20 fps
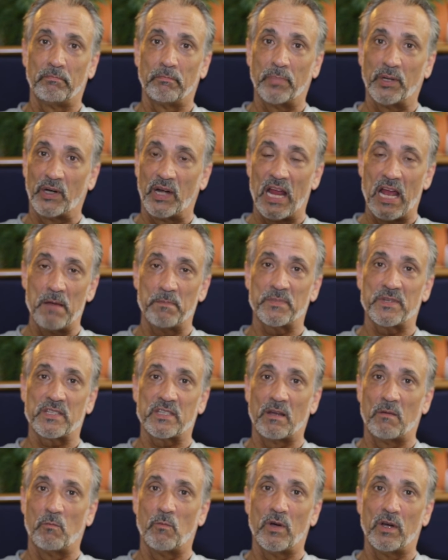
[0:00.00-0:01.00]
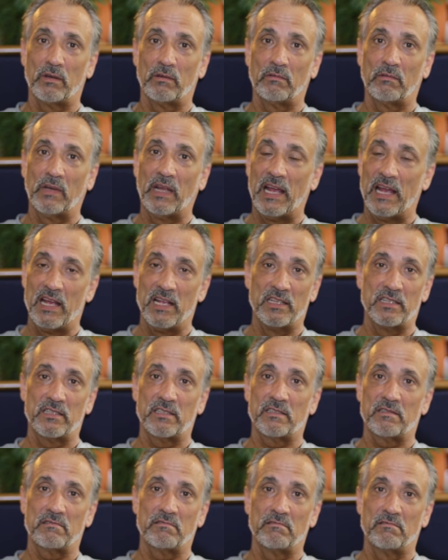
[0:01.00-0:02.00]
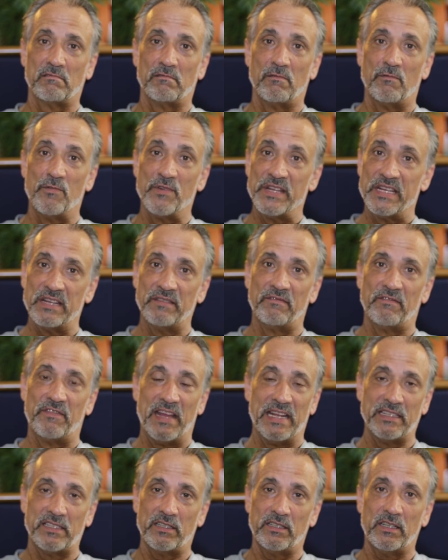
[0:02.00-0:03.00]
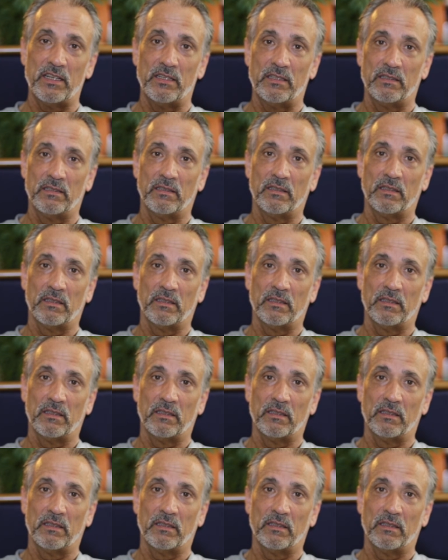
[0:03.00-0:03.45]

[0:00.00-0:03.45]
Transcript: Perhaps someone has reinvented it.